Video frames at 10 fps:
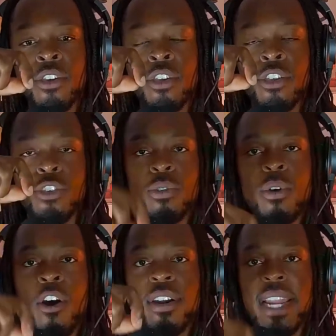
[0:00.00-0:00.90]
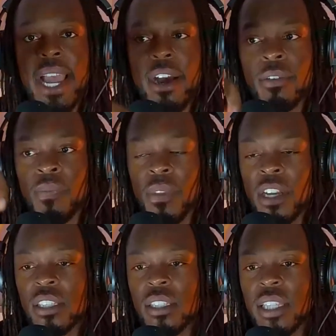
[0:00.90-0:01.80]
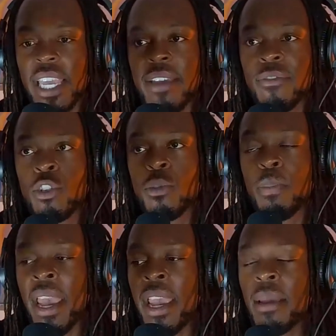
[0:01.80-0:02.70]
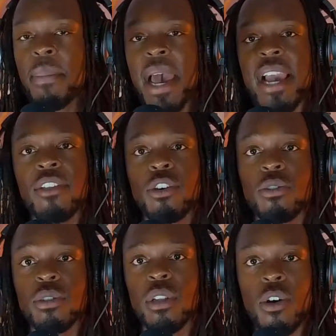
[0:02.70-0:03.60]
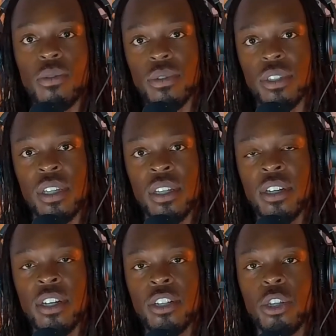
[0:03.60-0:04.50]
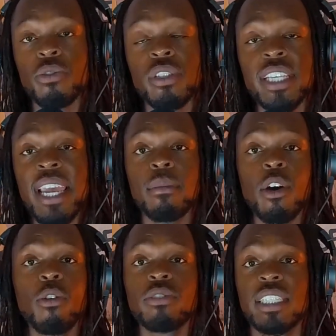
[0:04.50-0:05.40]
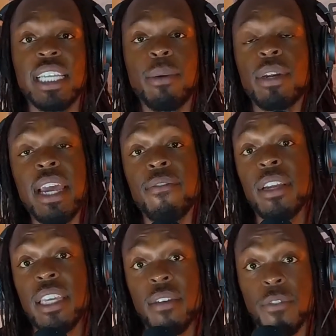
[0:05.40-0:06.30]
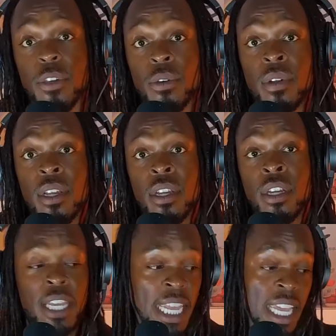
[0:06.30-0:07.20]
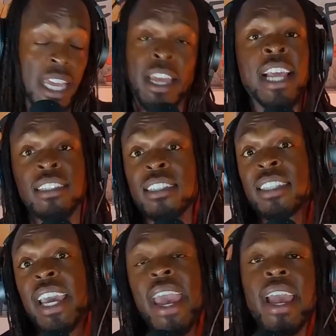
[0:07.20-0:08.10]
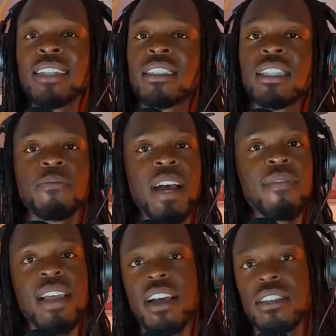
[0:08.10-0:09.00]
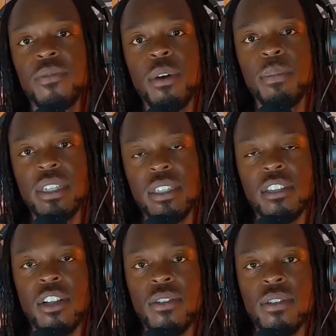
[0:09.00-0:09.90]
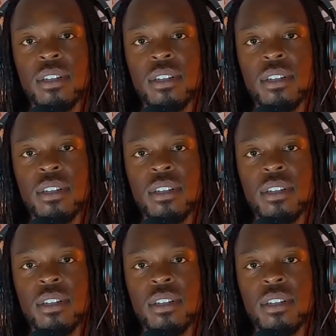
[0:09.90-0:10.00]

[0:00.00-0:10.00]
You are now a slave to paying back those loans. Those same loans that they would never give you as, let's say, hey, I just need $5,000 for a business loan.